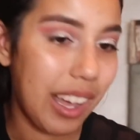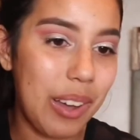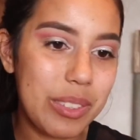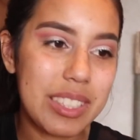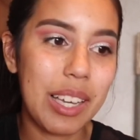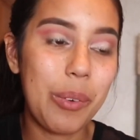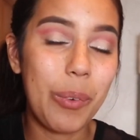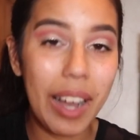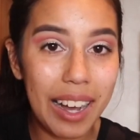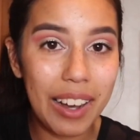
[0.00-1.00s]
I was like,
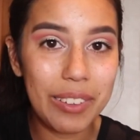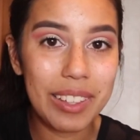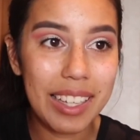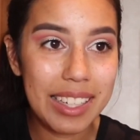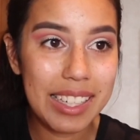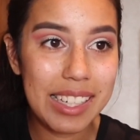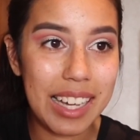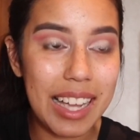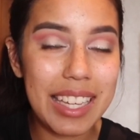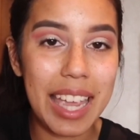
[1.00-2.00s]
wow, like
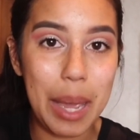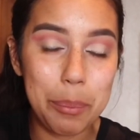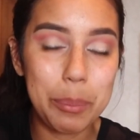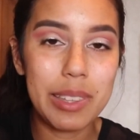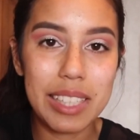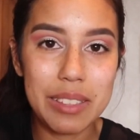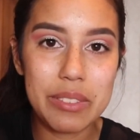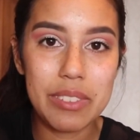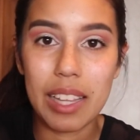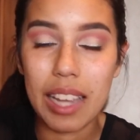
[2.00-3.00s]
I can't believe,
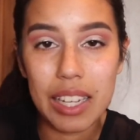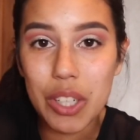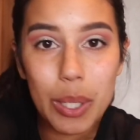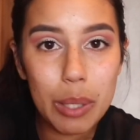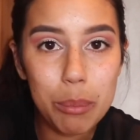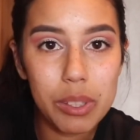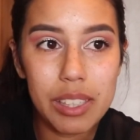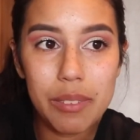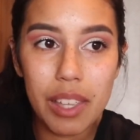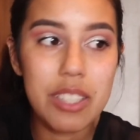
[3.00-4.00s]
like I couldn't
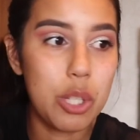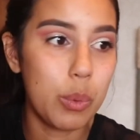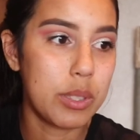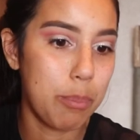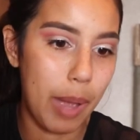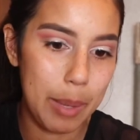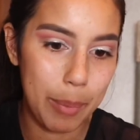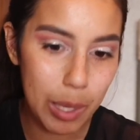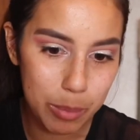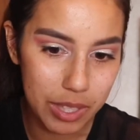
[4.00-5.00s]
believe that she was my
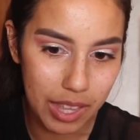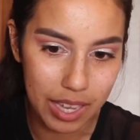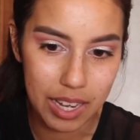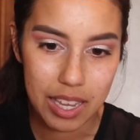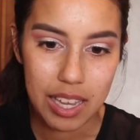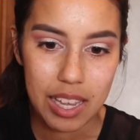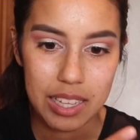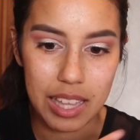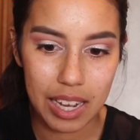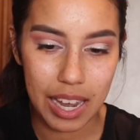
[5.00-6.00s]
baby, that
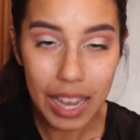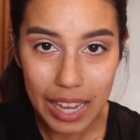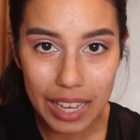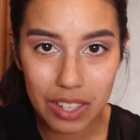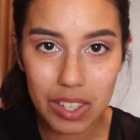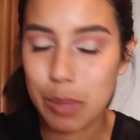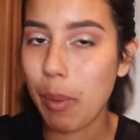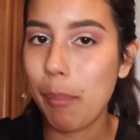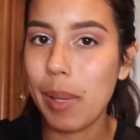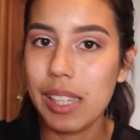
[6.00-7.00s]
I had her in
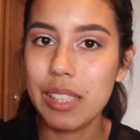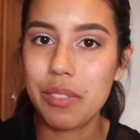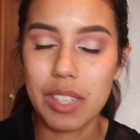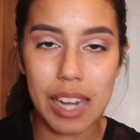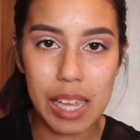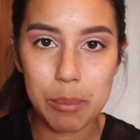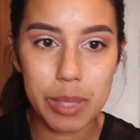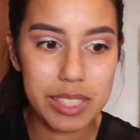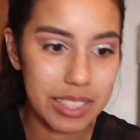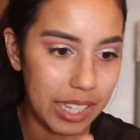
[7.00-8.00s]
my belly for 9
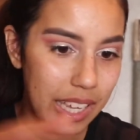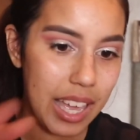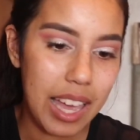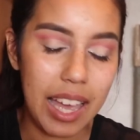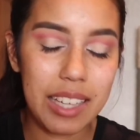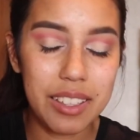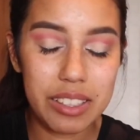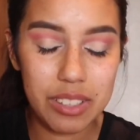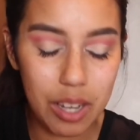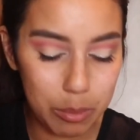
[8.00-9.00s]
months. Like I
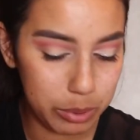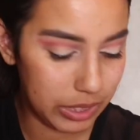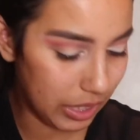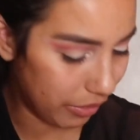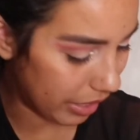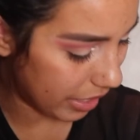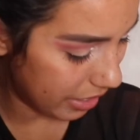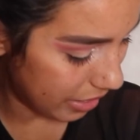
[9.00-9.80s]
could not believe it.